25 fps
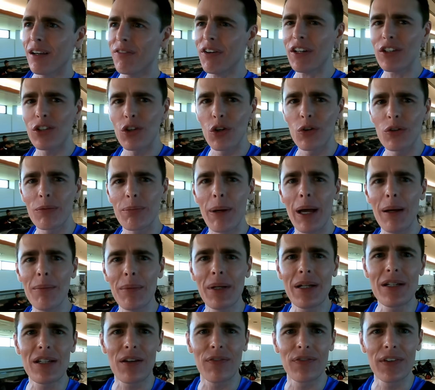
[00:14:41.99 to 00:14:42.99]
I've had good
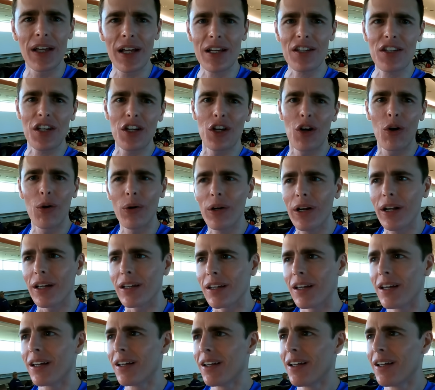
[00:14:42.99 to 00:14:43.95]
memories of nasi goreng.